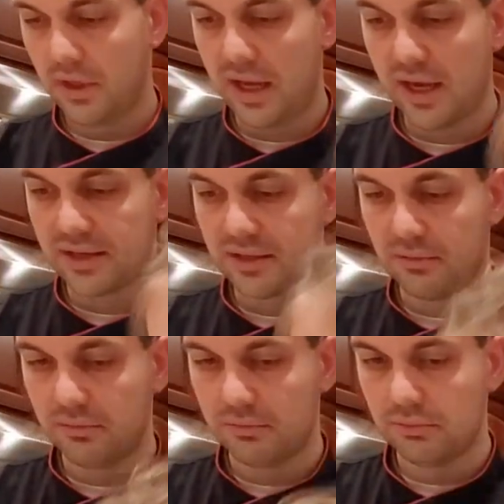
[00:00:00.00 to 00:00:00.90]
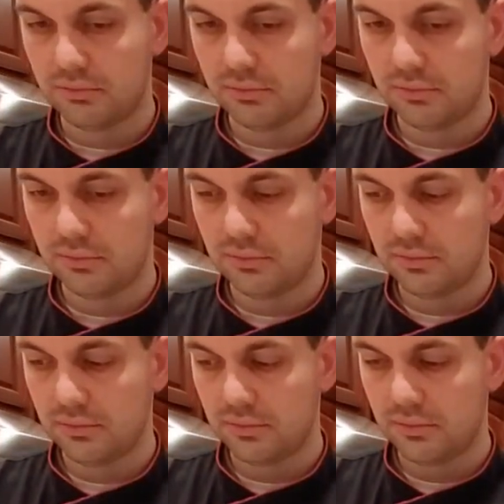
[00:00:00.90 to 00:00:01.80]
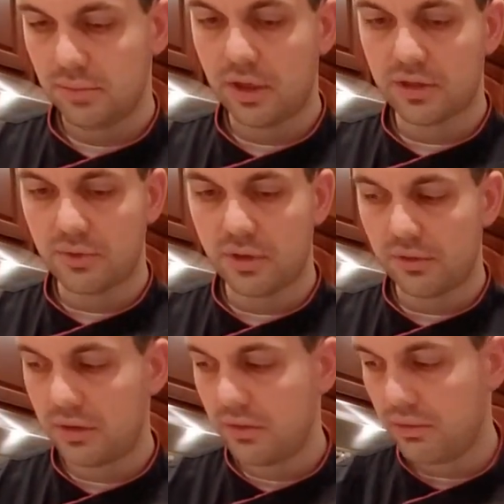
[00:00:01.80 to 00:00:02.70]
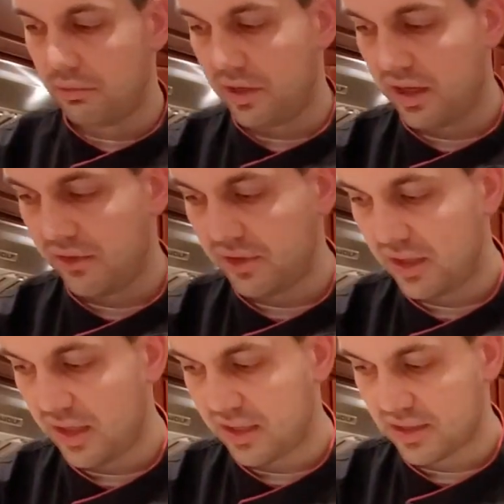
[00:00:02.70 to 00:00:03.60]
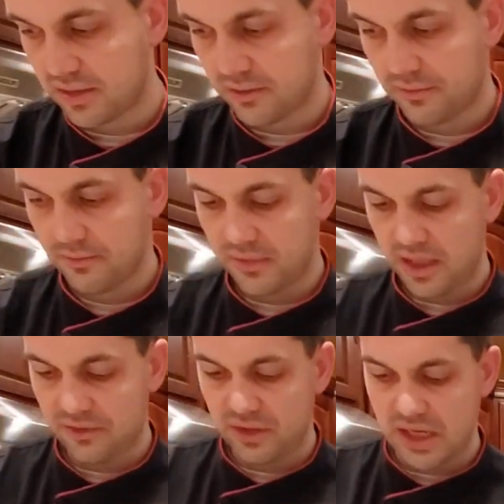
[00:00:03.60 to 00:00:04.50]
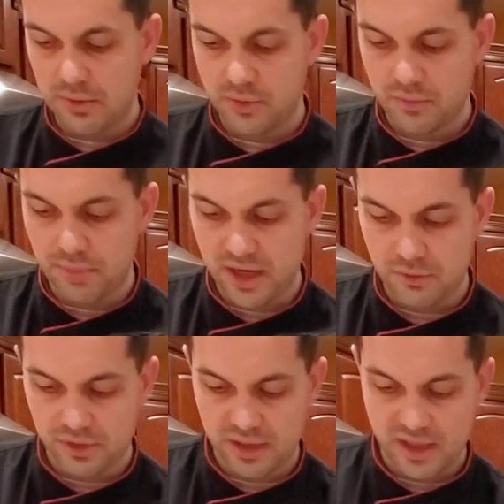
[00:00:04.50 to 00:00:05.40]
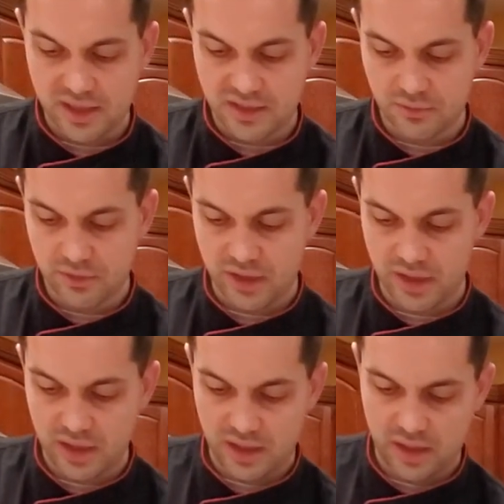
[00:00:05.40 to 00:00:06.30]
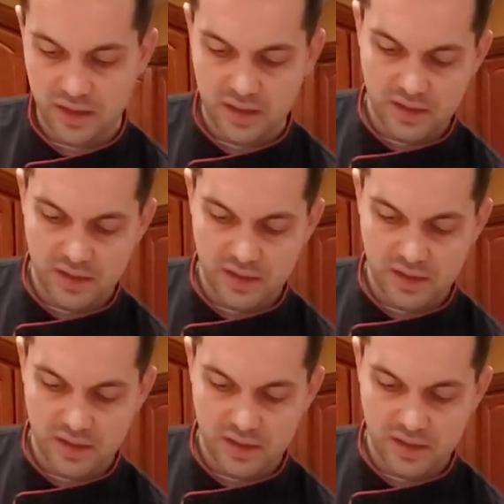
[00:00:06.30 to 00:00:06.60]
Eggs. Because what do we do when we have the eggs? Every time we bake with eggs, we